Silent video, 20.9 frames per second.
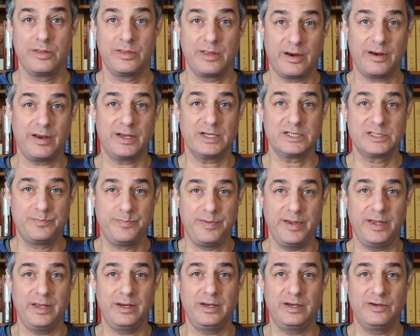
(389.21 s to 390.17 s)
There has
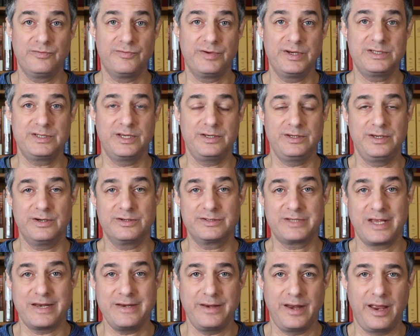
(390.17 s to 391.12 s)
been in recent
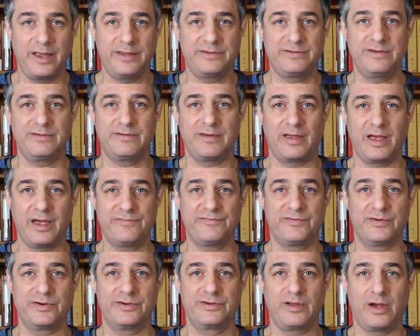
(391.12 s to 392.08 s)
years a nascent
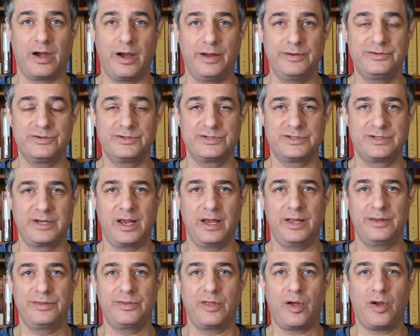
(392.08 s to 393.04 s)
effort to
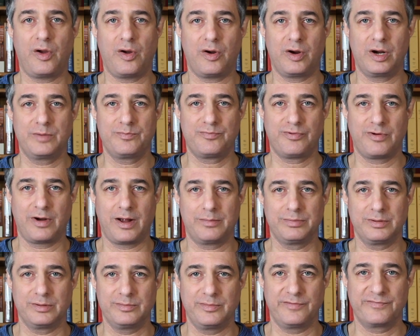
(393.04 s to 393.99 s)
understand the hard
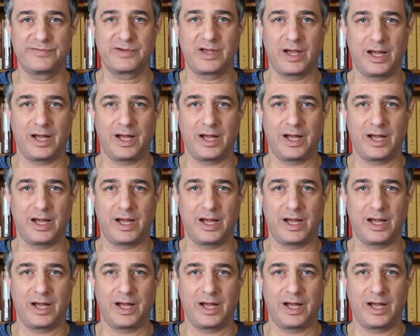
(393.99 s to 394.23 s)
problem of